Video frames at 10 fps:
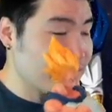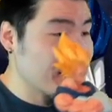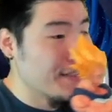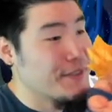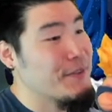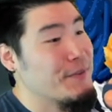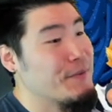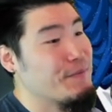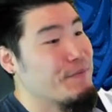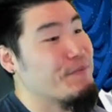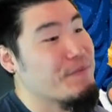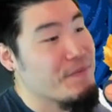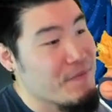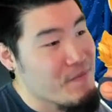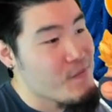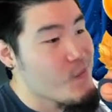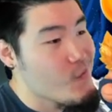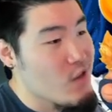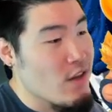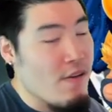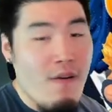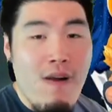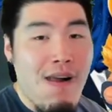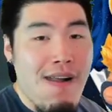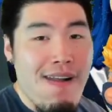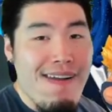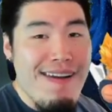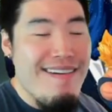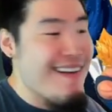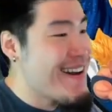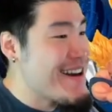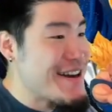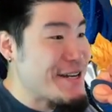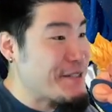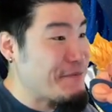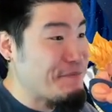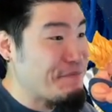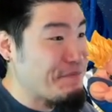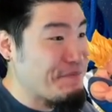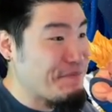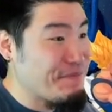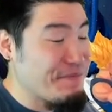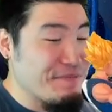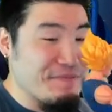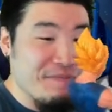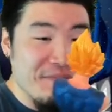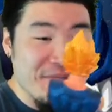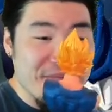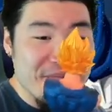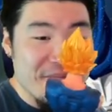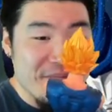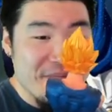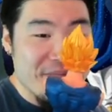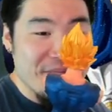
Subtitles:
No one is speaking in this clip.